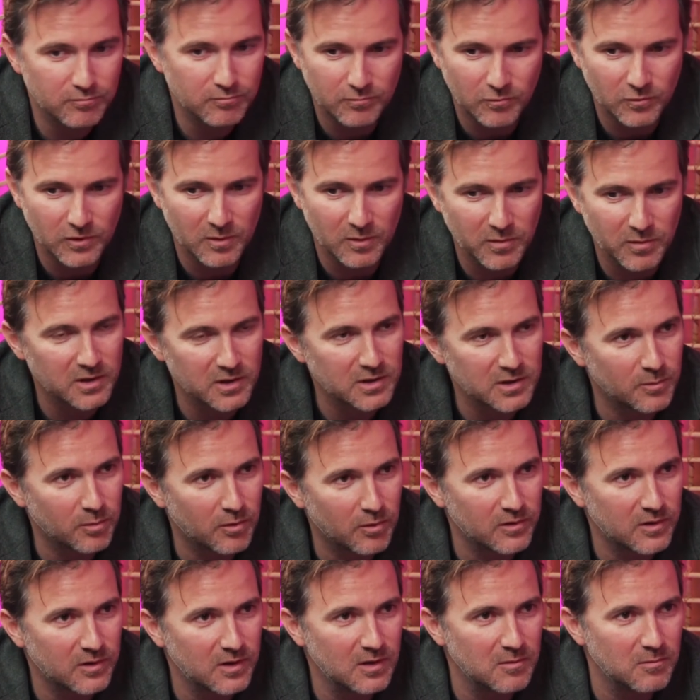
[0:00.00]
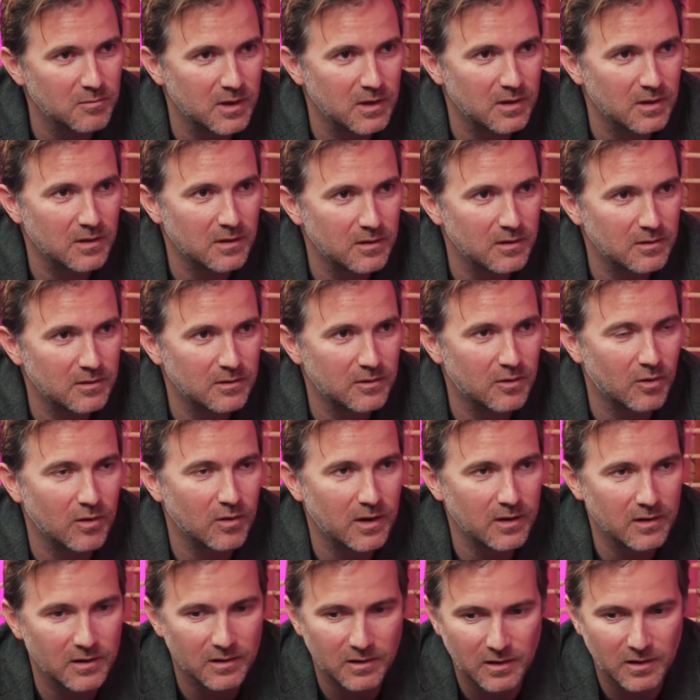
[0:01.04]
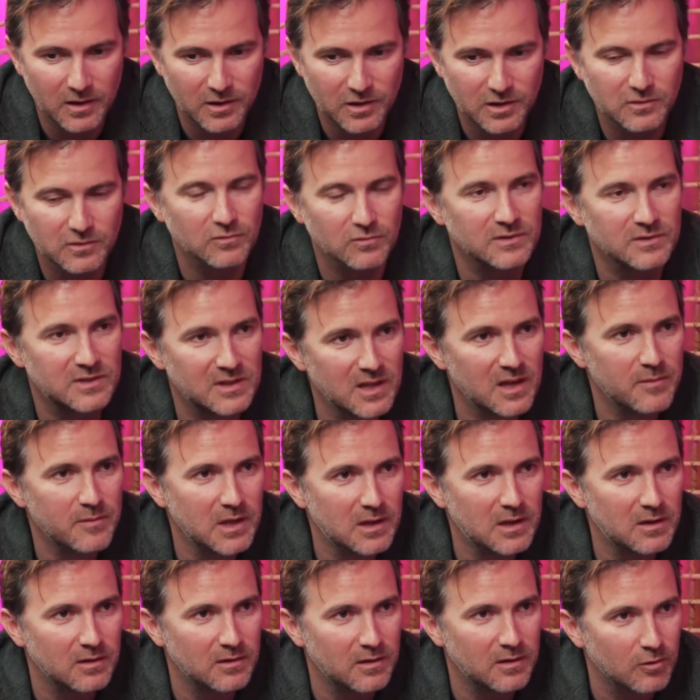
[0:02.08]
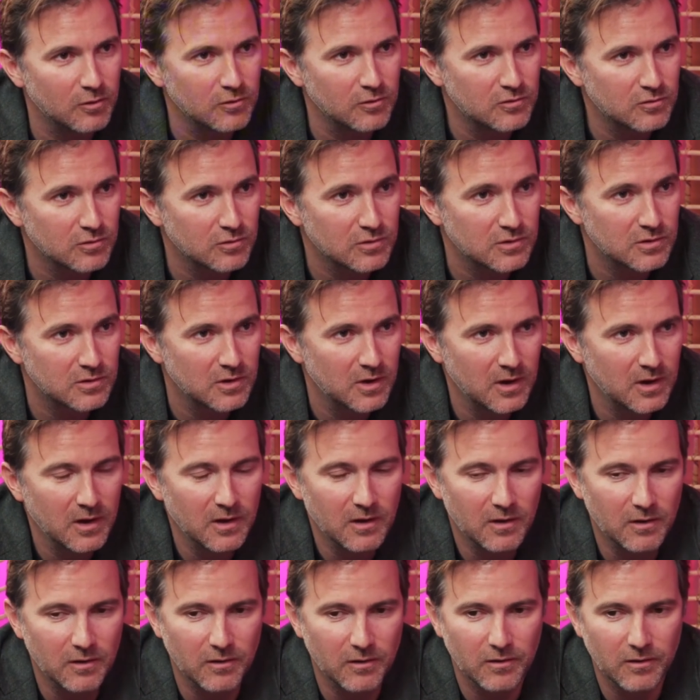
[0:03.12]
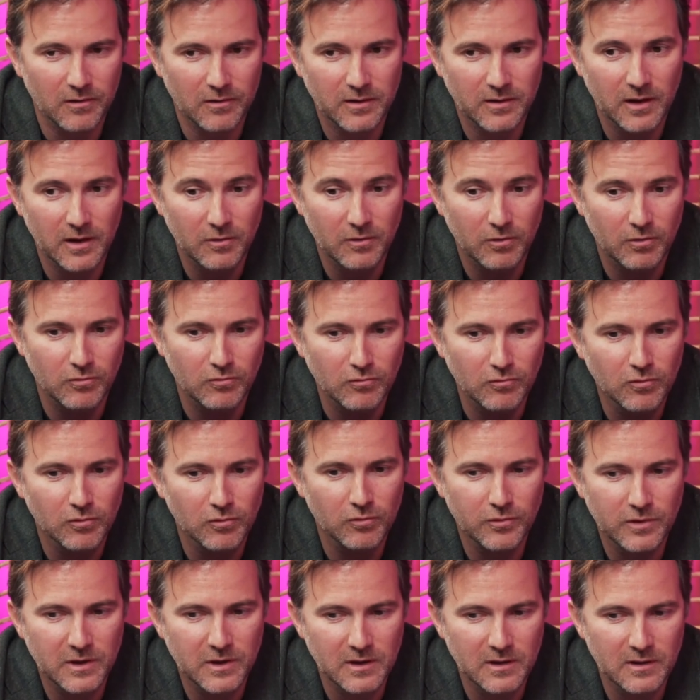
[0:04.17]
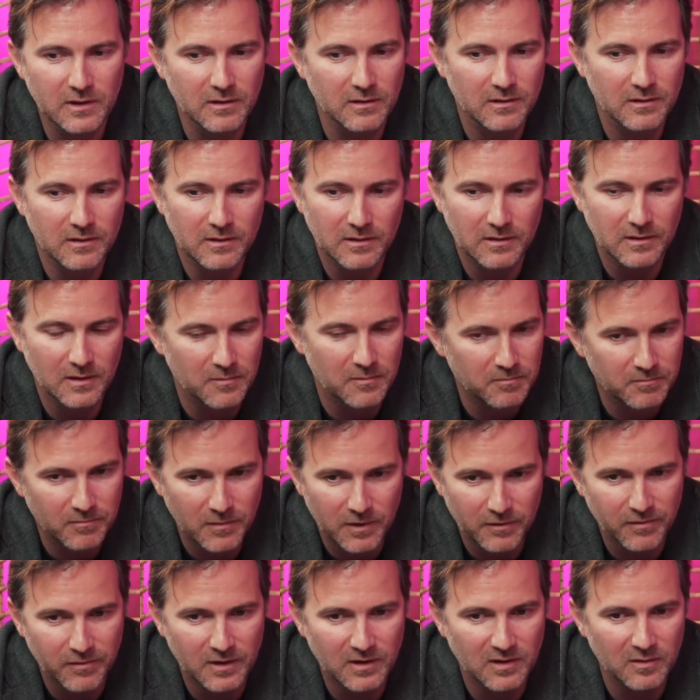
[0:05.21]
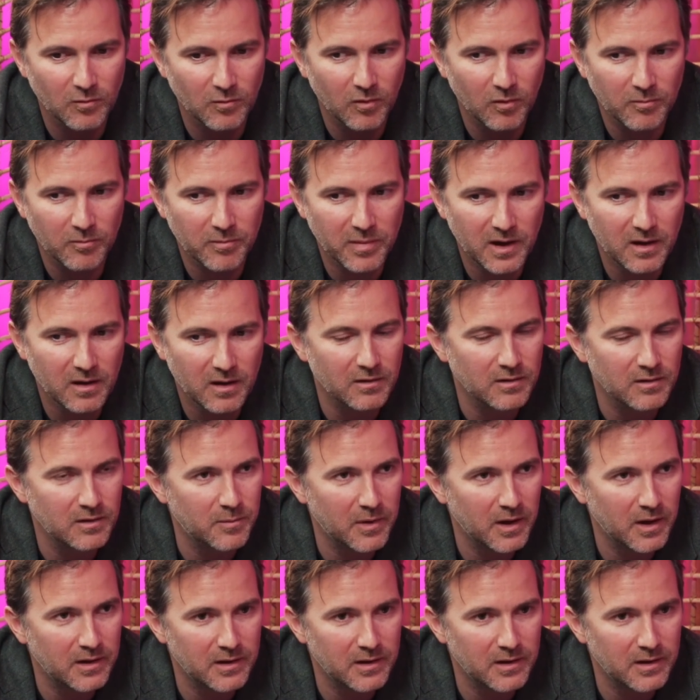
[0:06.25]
We quite like ShopProxy, but, in terms of dynamic resource management like we do, it's not really that well suited.